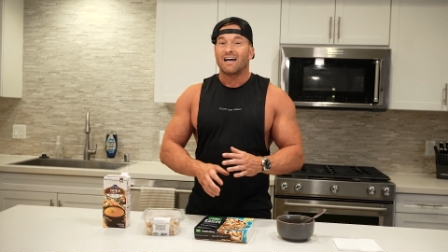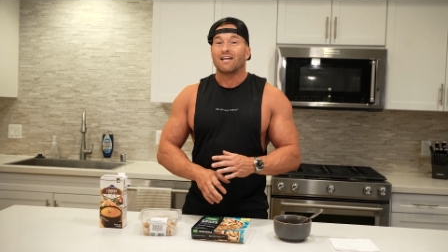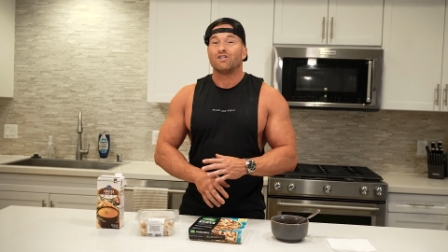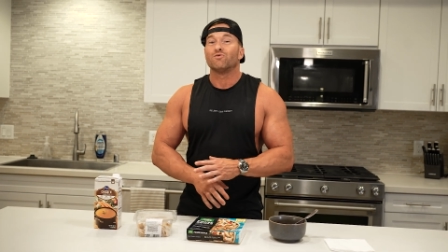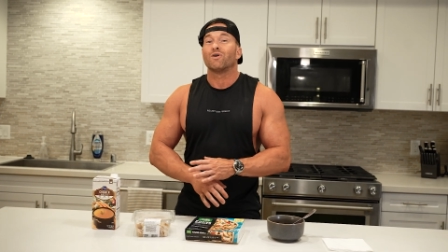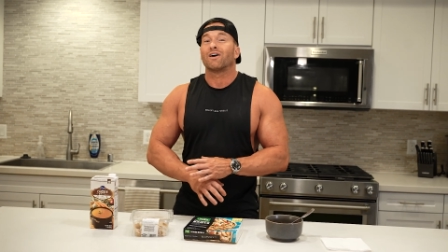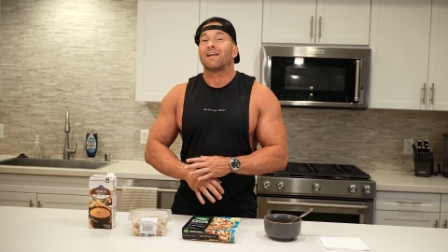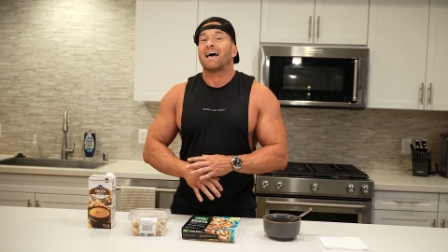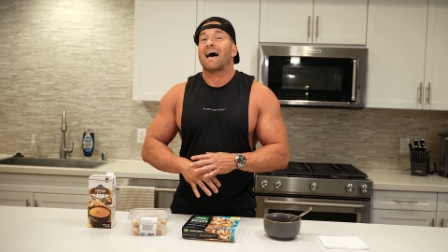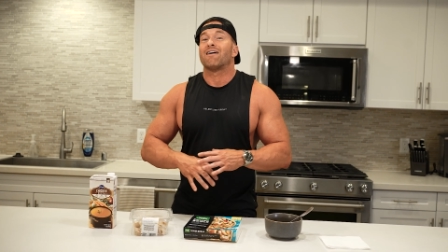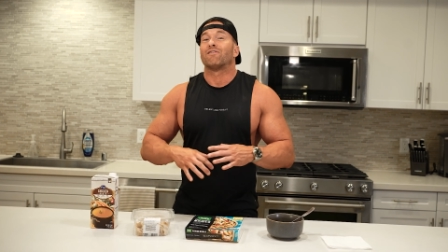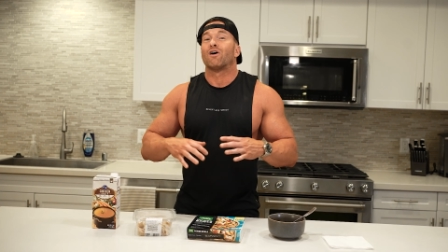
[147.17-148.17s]
and you are gonna
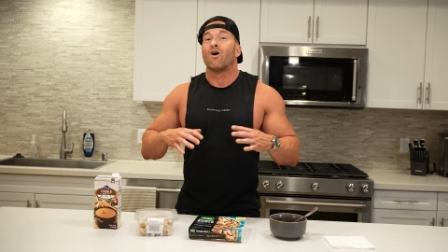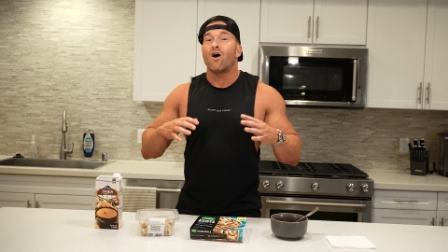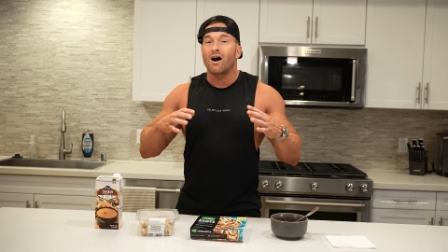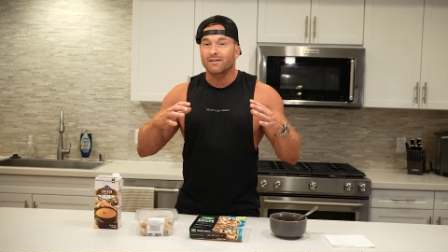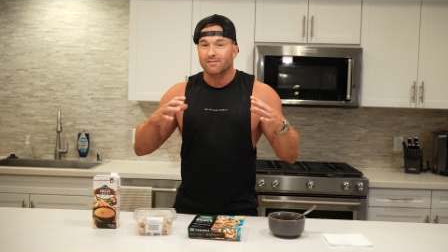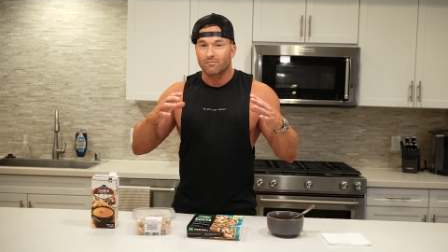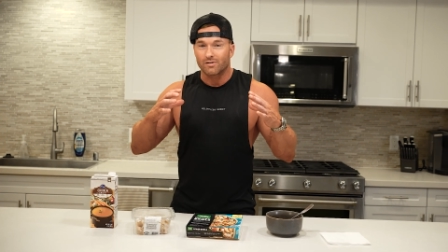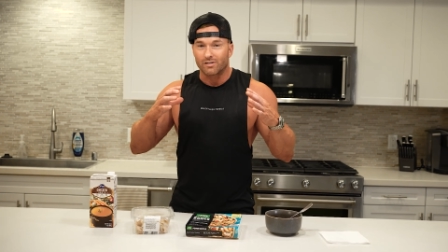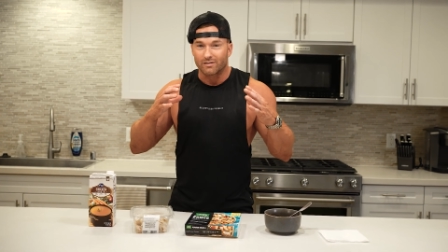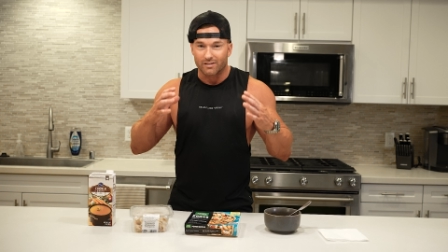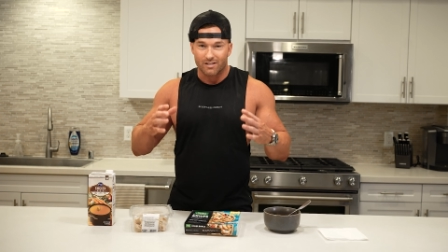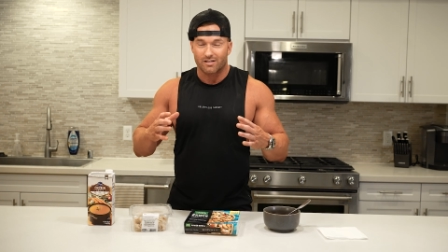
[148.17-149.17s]
have an awesome,
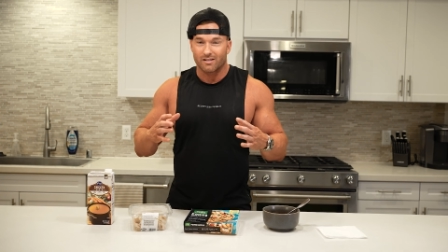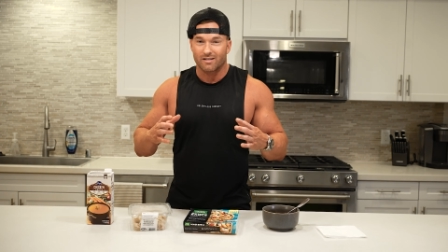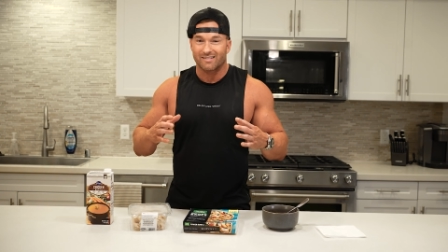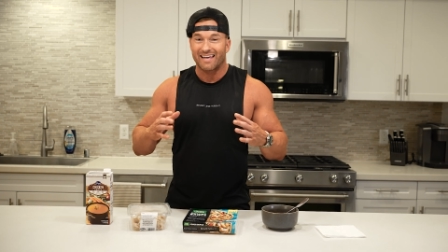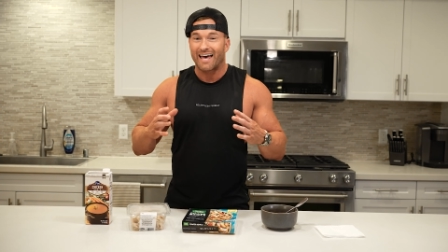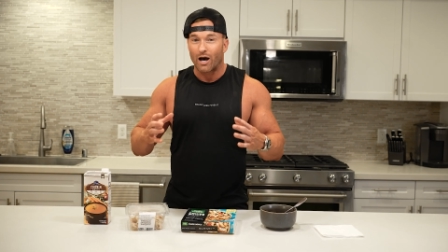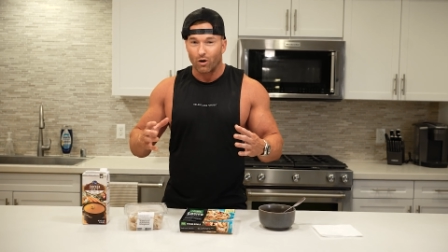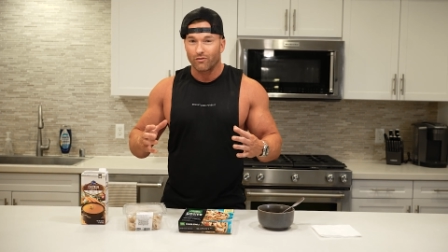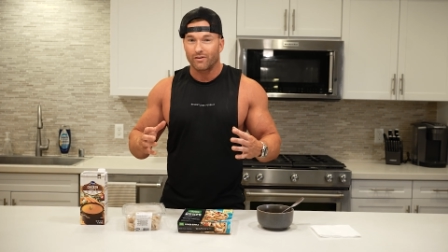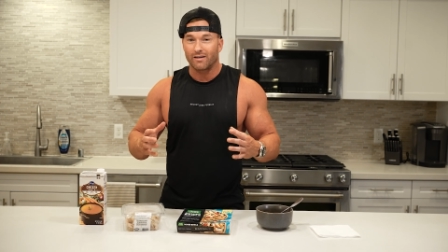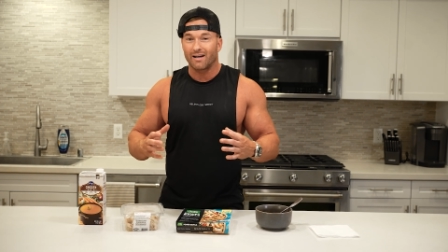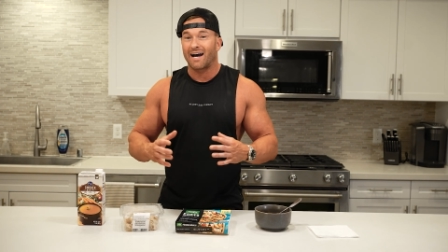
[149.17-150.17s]
delicious,
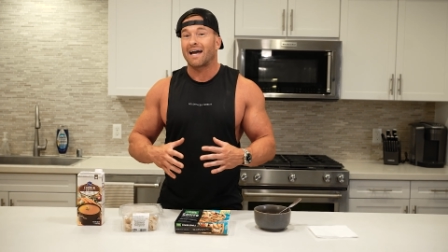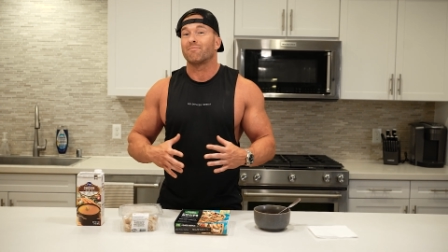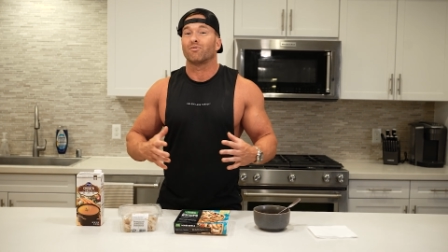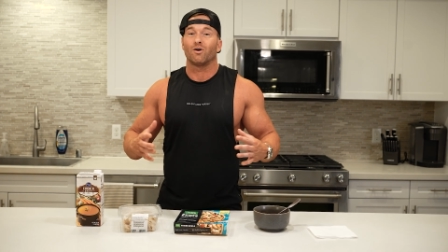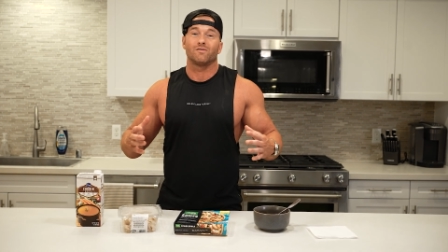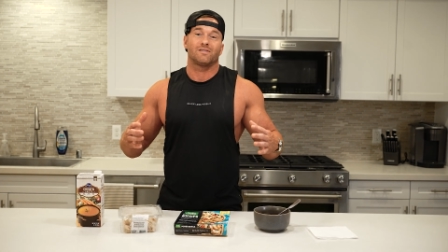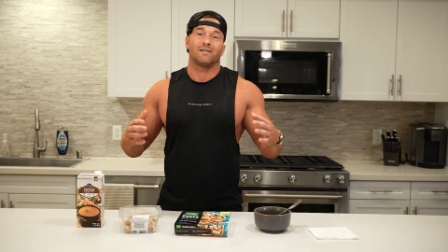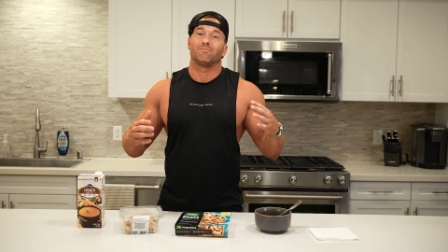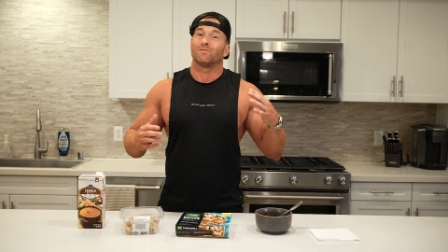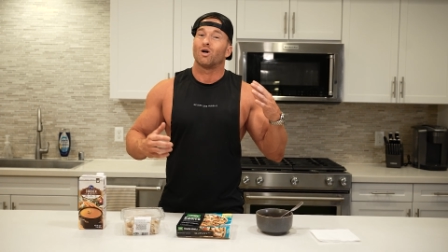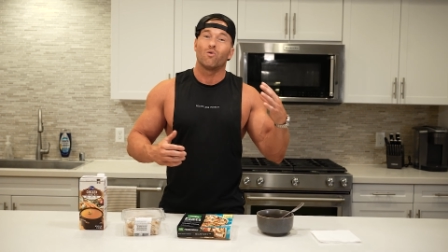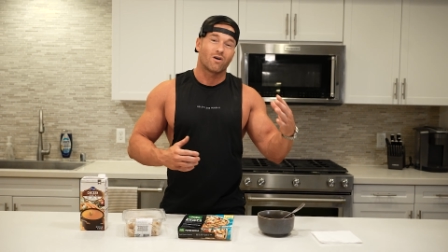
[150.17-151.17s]
healthy, high
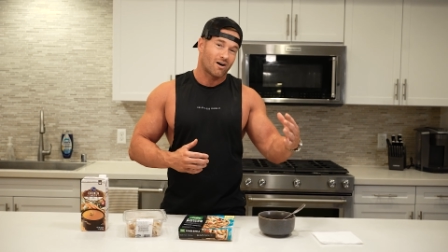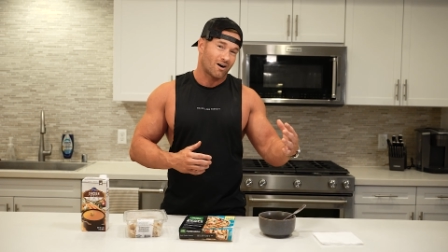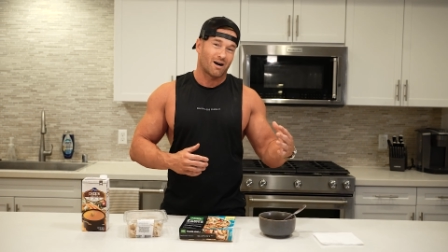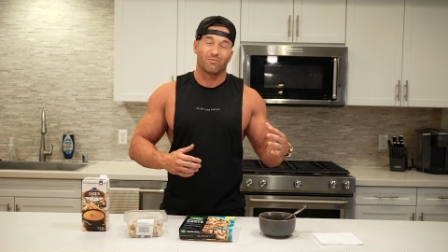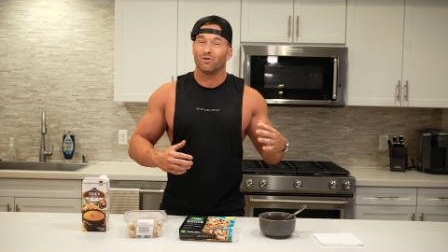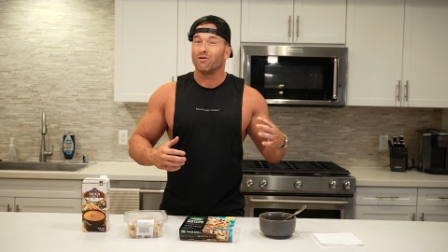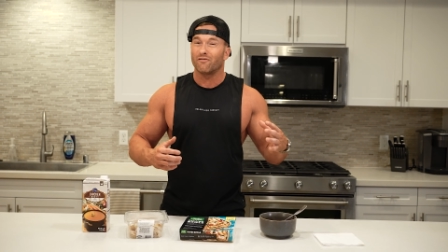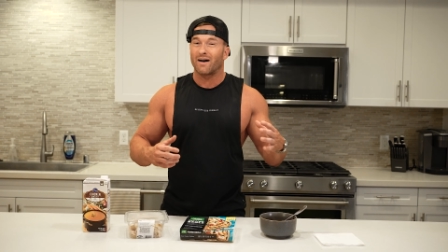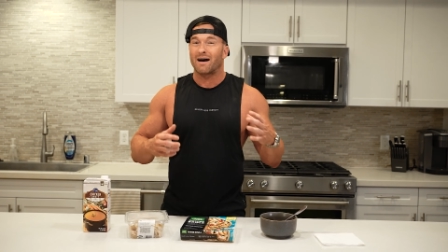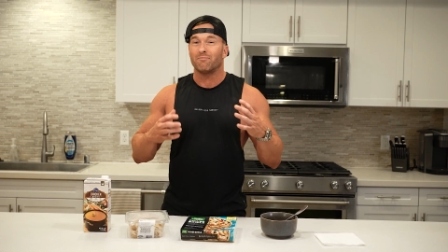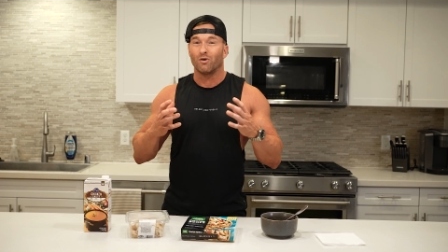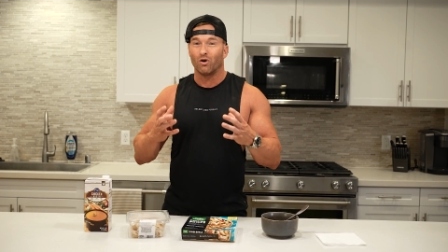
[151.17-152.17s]
protein, low carb, low
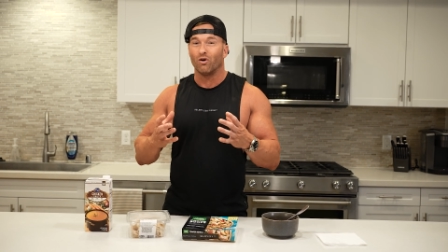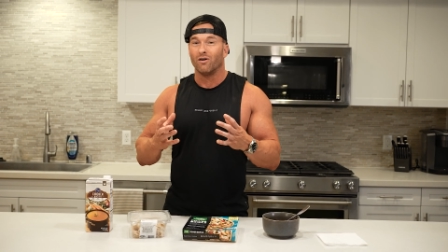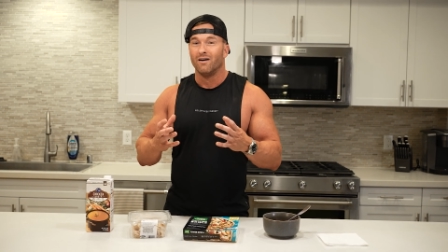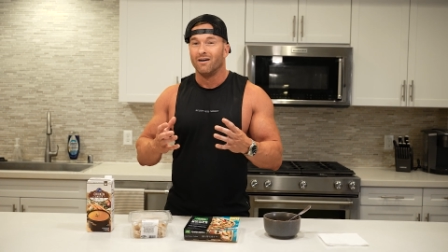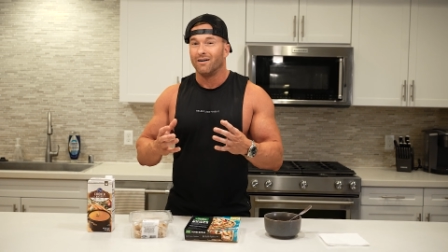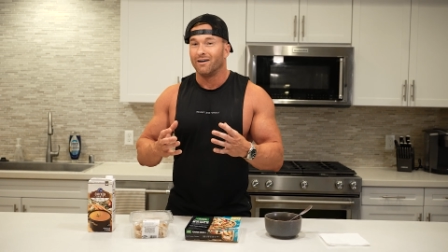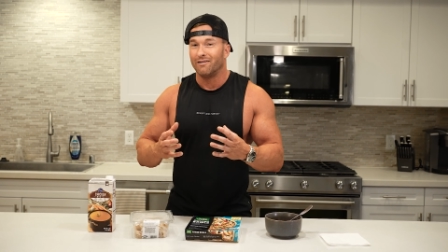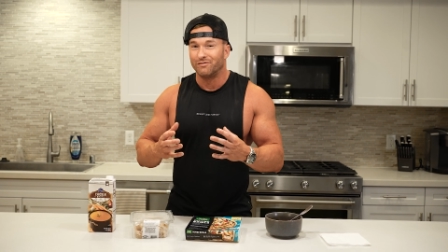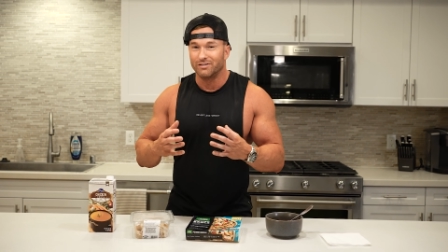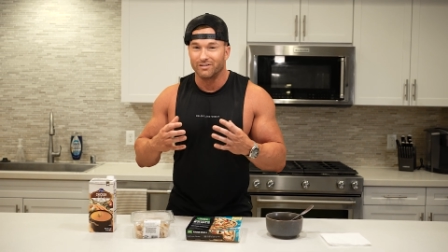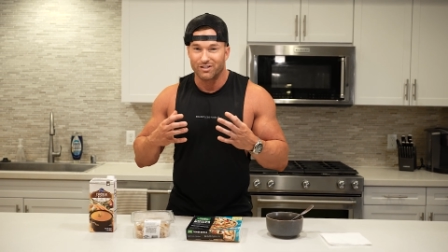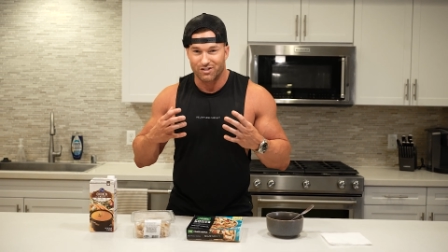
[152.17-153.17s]
fat bowl of
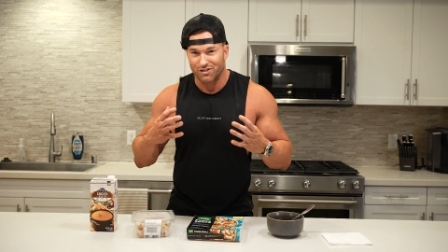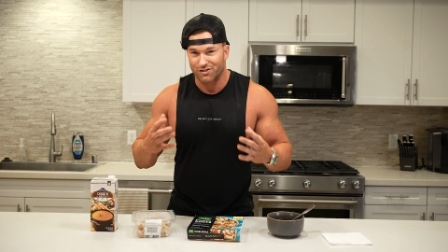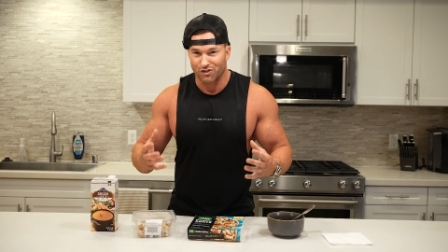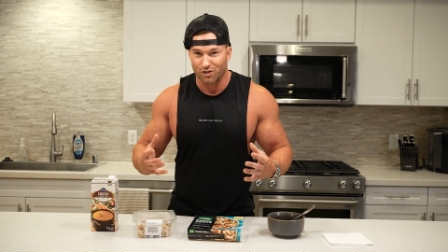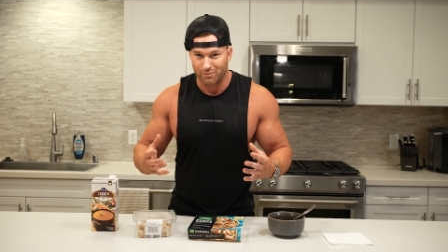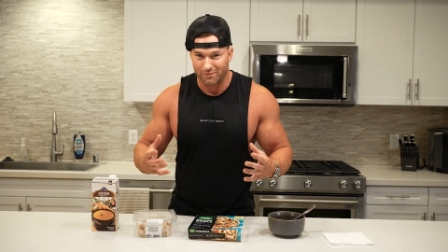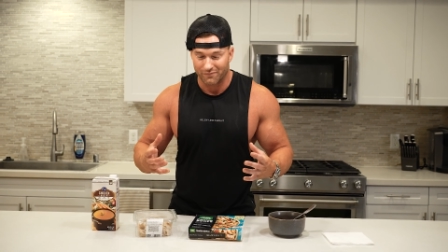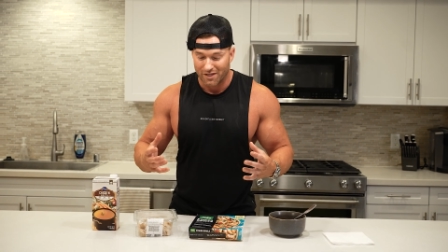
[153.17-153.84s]
delicious soup.